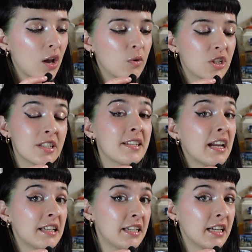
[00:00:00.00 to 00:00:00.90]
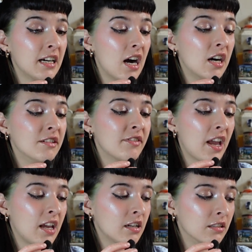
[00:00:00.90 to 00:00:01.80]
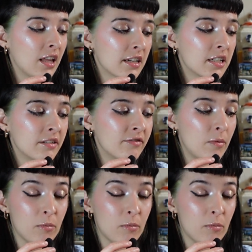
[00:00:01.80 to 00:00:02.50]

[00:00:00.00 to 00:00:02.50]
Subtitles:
which is the idea of a collective